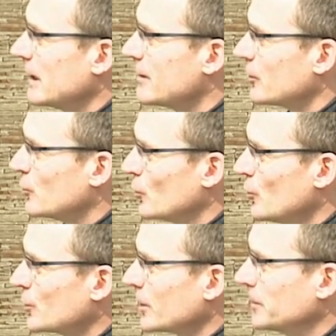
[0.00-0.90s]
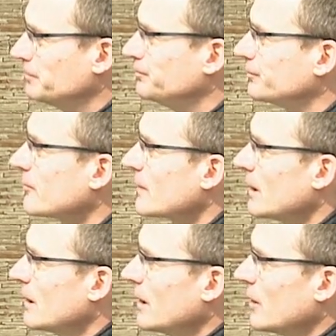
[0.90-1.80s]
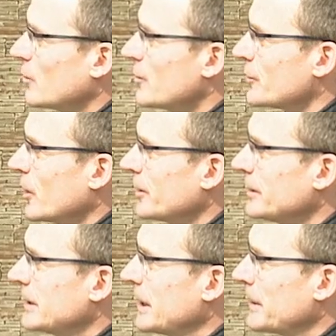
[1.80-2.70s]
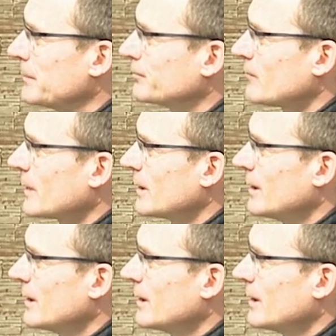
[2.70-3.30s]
And so Jerusalem was on